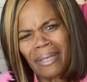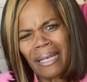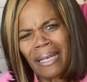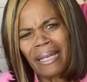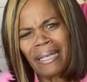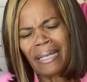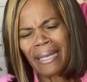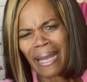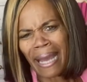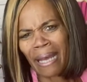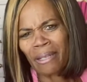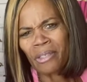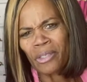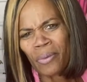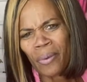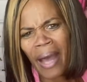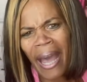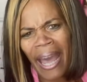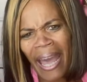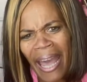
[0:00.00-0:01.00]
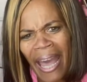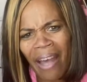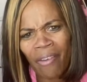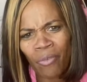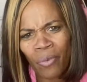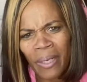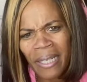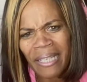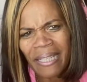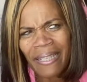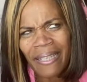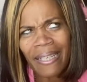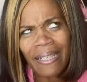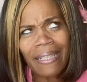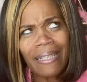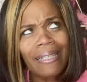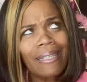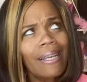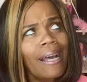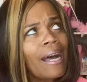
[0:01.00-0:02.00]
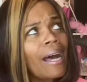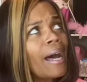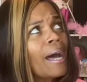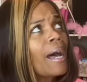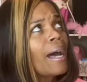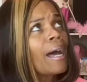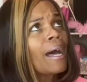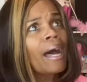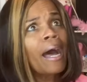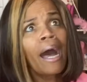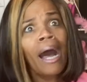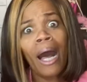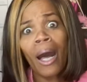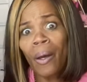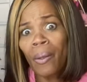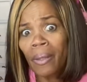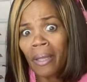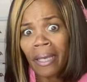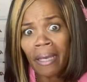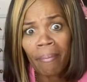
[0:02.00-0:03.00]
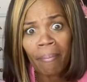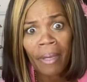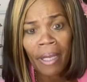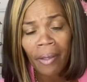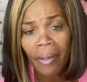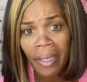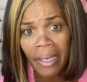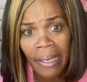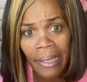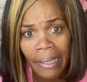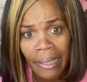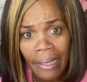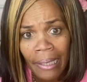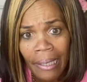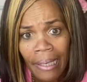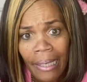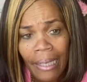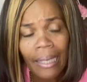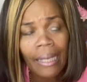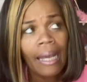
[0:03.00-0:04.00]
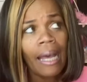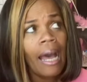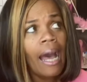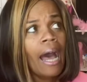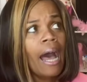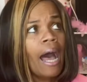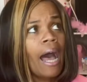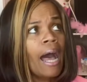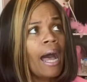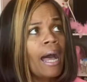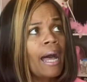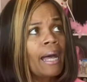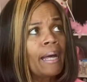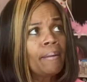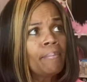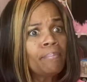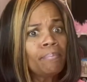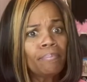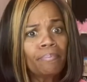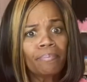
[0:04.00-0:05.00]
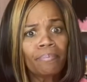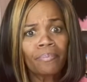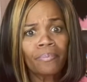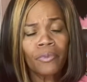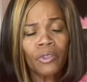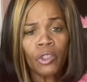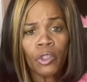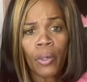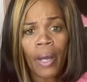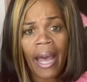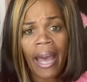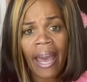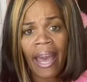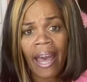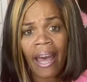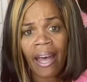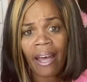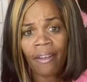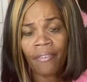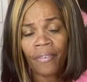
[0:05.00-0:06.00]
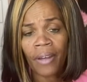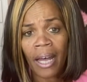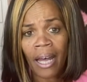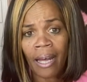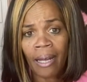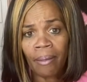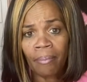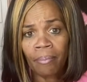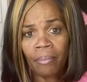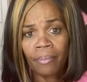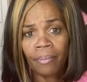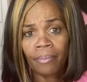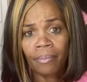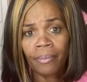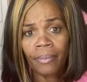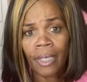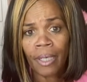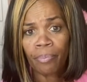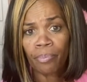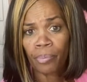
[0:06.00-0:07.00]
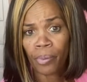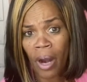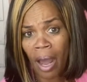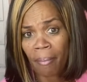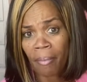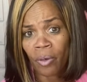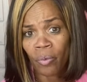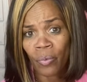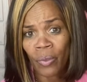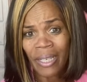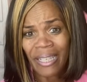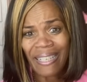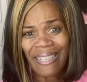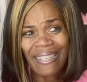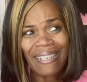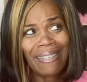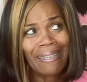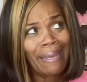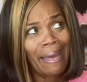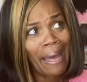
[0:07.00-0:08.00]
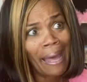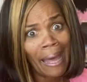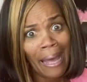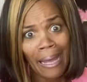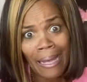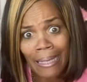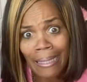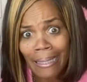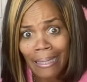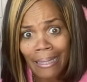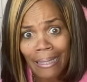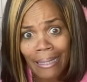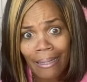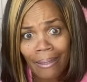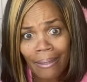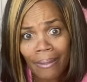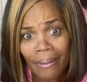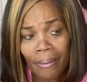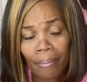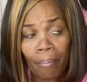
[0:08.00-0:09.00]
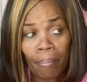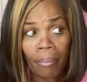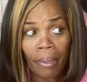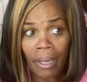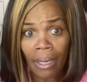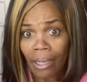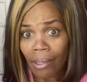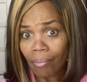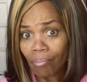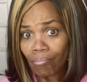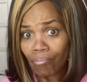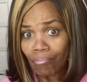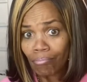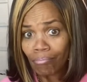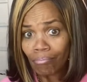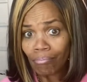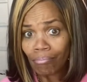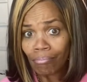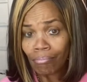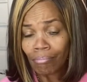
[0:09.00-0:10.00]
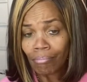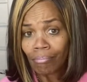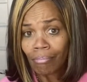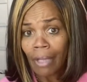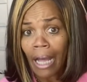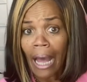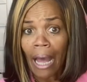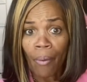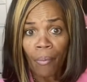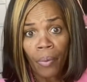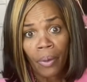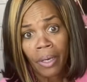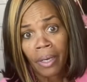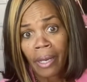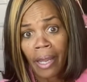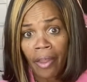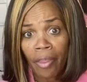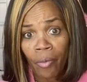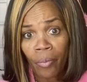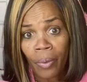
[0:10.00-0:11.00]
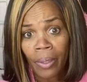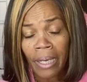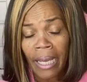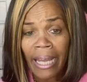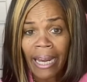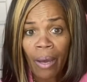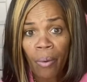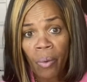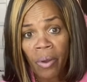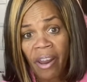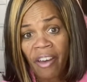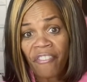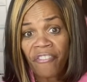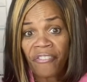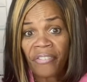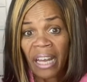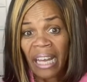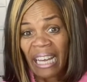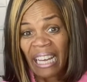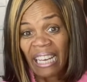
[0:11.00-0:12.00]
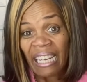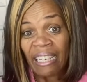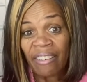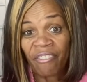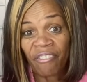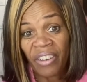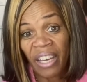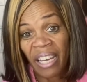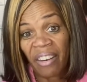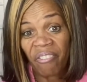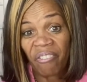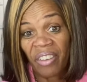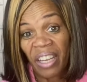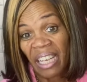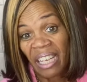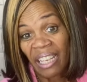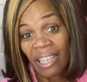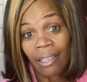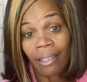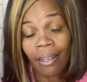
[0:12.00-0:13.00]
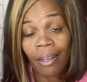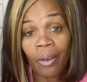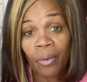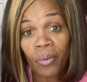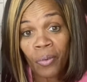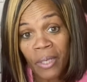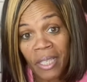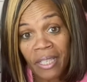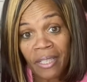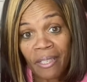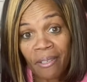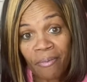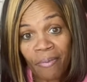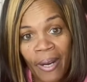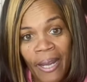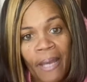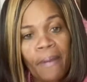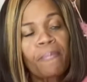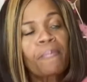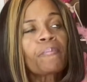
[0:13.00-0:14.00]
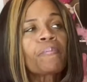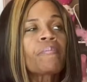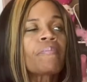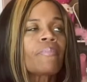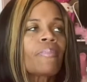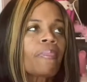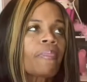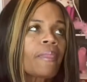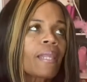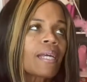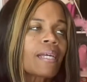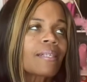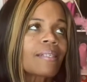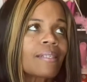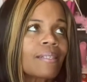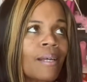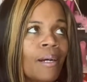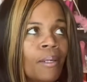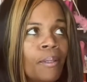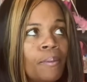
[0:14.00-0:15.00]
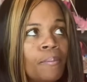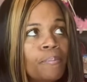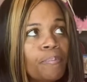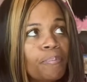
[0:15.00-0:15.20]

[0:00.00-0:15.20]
Now, do I have wristlets? Only a million. Do I have a Brahmin wristlet? Yes, but I want another one. And I want a fun wristlet, right? So,